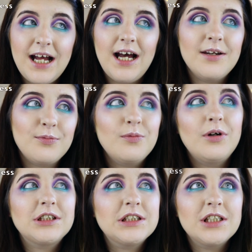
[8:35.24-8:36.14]
and I've been
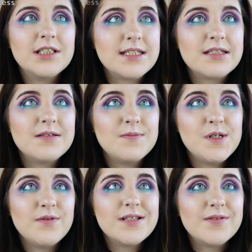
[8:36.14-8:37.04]
watching a lot of Disney
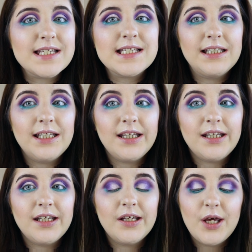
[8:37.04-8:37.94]
movies
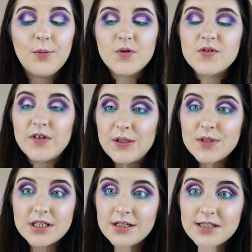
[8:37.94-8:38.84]
recently because I really
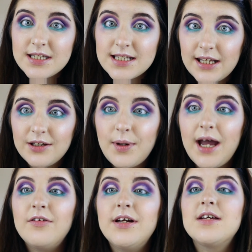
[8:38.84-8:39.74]
want to go to Disneyland
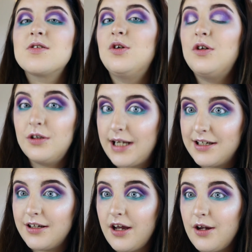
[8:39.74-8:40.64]
Paris or
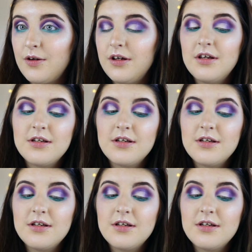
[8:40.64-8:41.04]
Orlando.